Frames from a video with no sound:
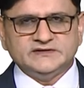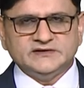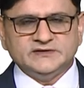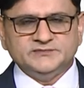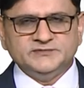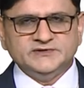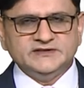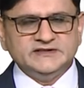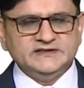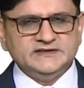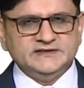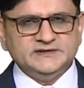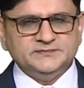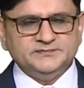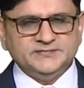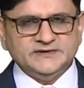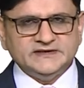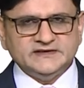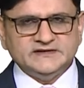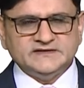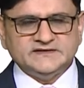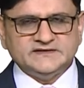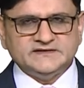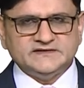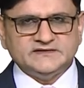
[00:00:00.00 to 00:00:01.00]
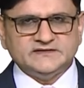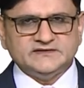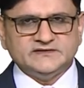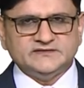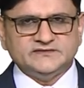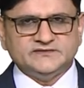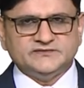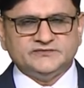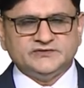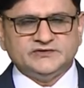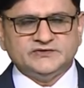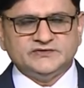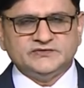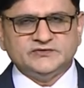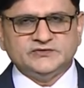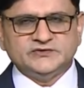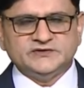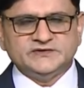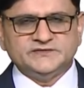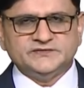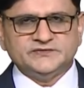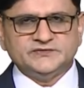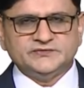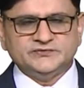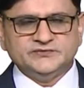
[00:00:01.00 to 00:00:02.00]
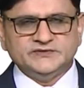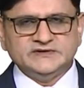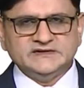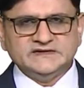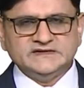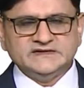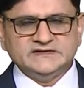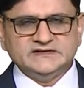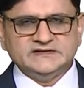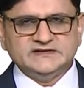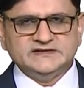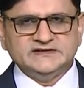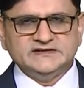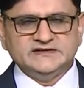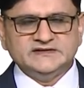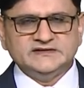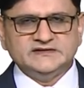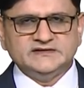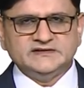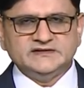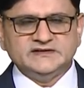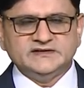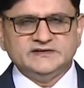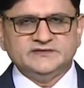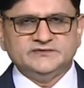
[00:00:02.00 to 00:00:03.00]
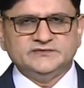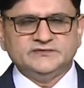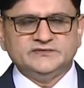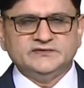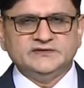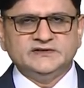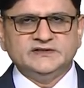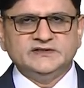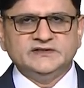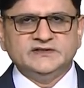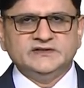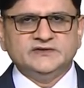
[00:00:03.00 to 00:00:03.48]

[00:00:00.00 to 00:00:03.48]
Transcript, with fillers: I mean, it depends what sort of students are there and